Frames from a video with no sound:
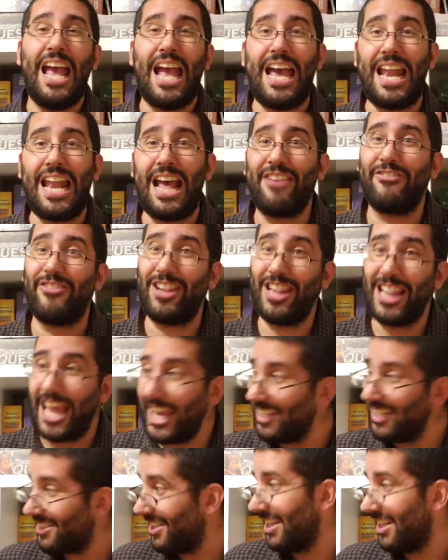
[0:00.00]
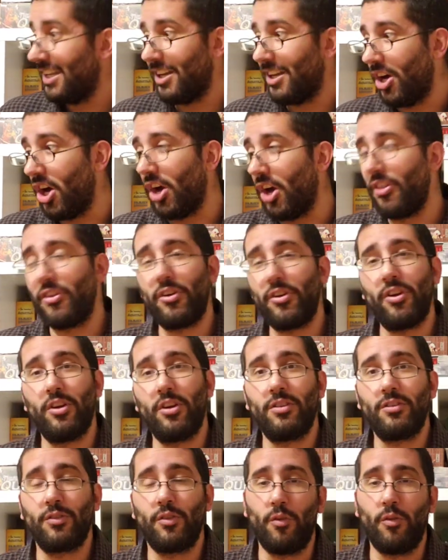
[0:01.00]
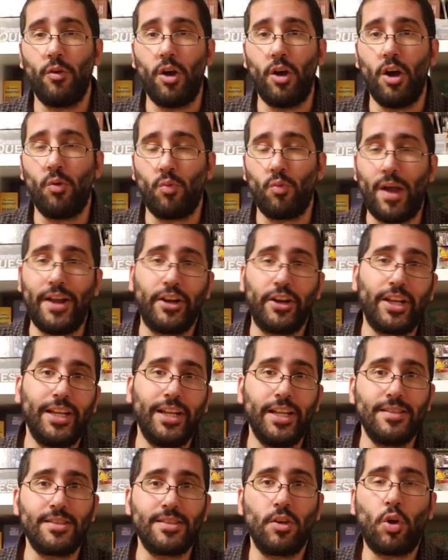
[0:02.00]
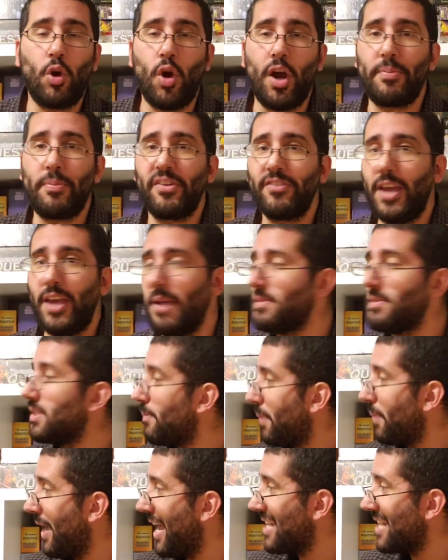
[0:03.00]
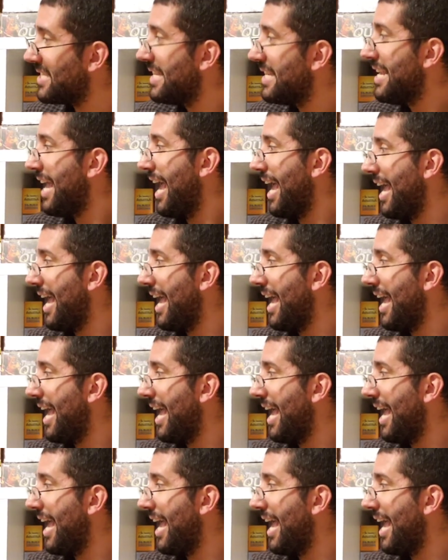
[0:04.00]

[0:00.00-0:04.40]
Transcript: and I've liked other uh, Reiner cooperative games in the past,